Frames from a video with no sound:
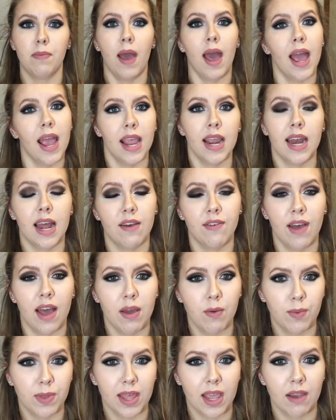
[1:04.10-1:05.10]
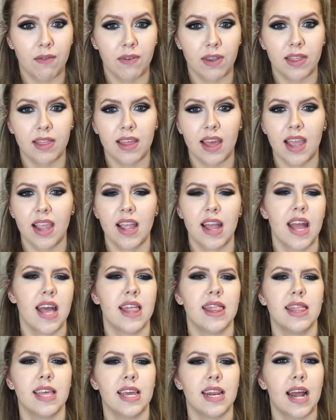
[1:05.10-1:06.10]
pain I've had with everything,
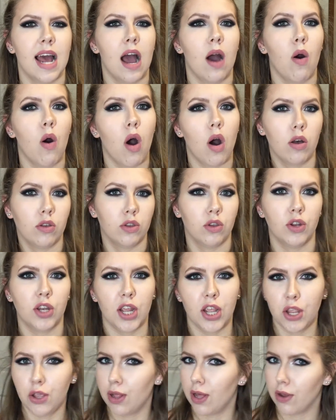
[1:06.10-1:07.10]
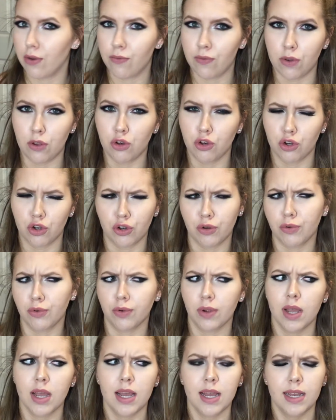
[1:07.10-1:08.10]
and then I'll also tell you future
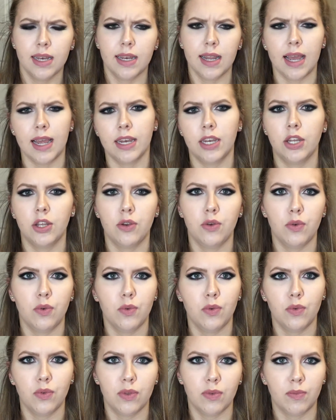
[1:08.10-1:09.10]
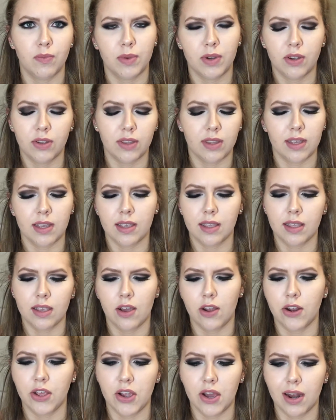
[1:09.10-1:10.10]
tattoos and piercings,
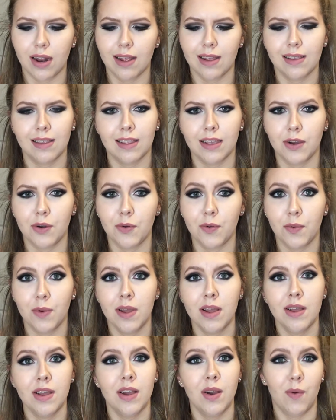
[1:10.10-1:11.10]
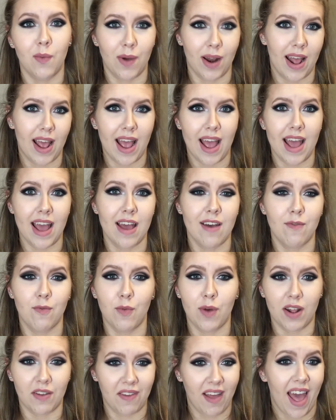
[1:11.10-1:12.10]
yada yada. So what I have,
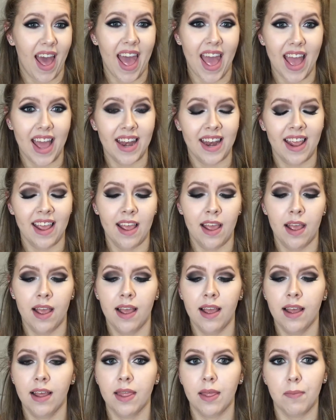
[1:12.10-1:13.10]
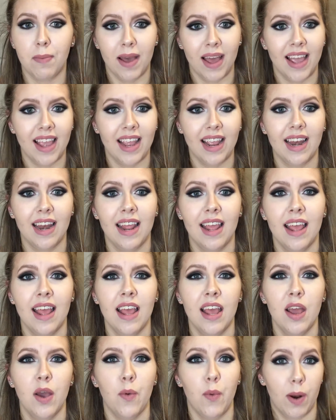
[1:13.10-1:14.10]
what I've had, the pain,
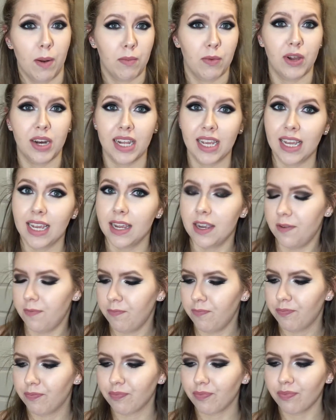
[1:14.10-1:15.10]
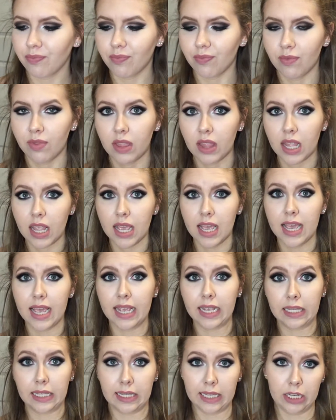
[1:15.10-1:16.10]
what I'm gonna get,
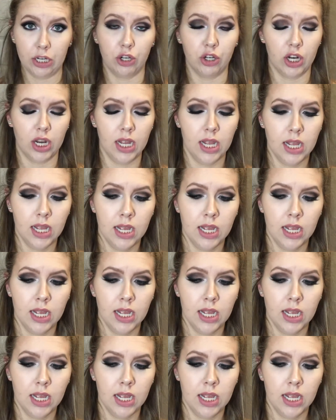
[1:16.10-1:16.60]
etc.